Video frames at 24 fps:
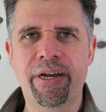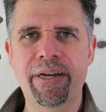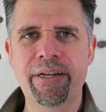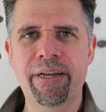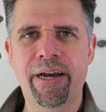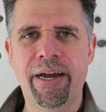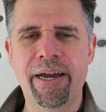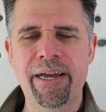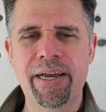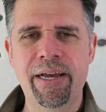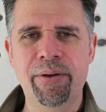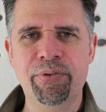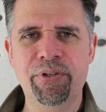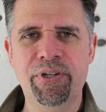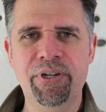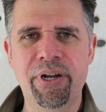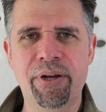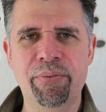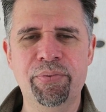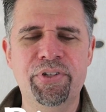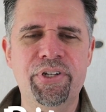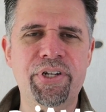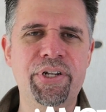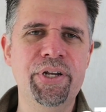like the
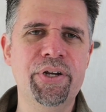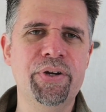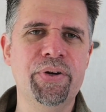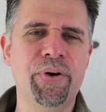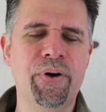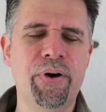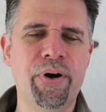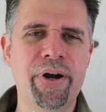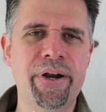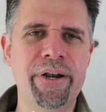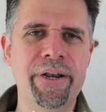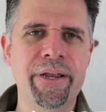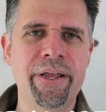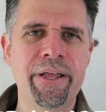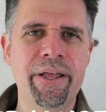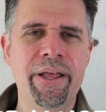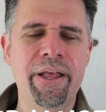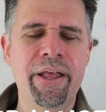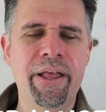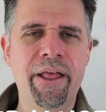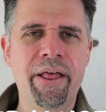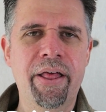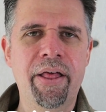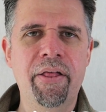Amsterdam City card,
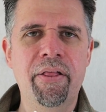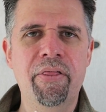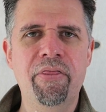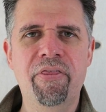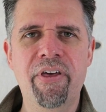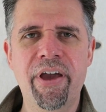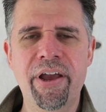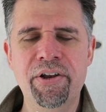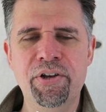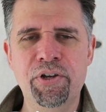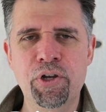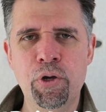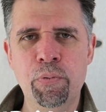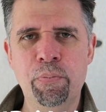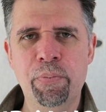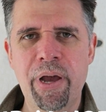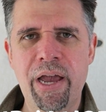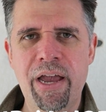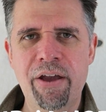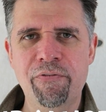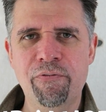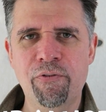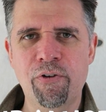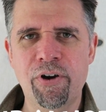they do
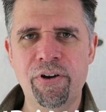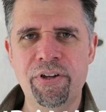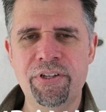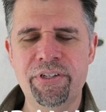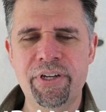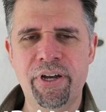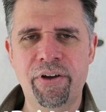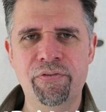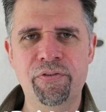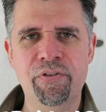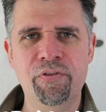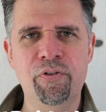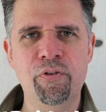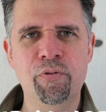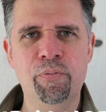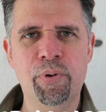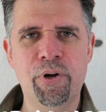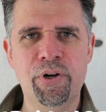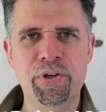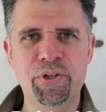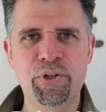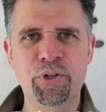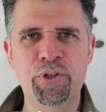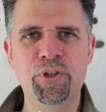pay for itself if you
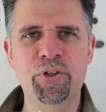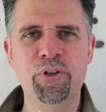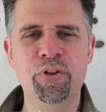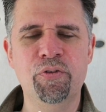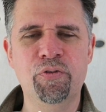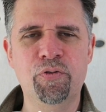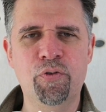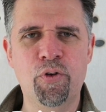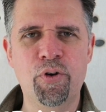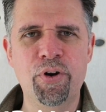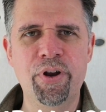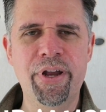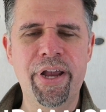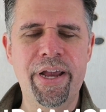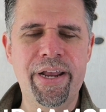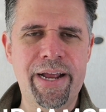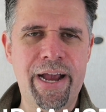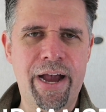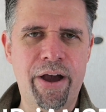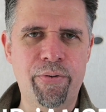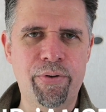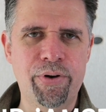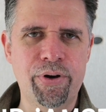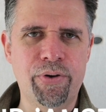purchase the
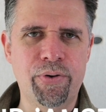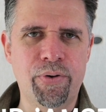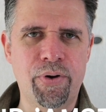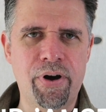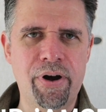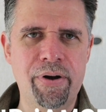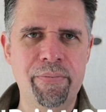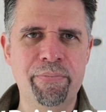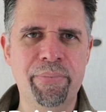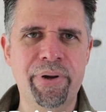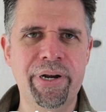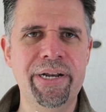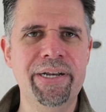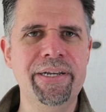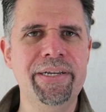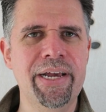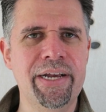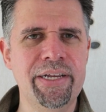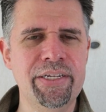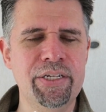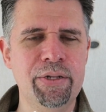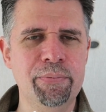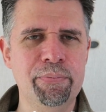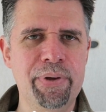48-hour card, but it
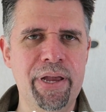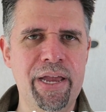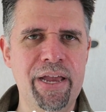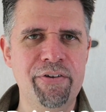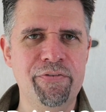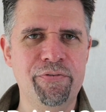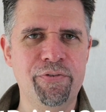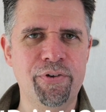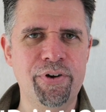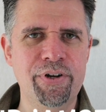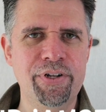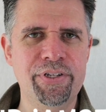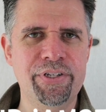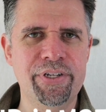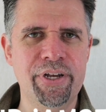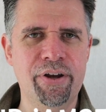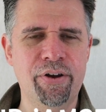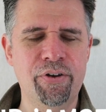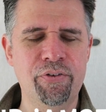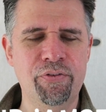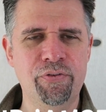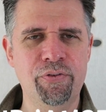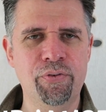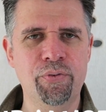doesn't pay for
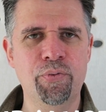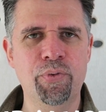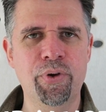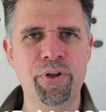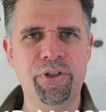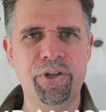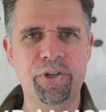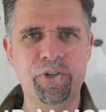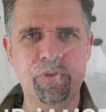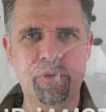itself with the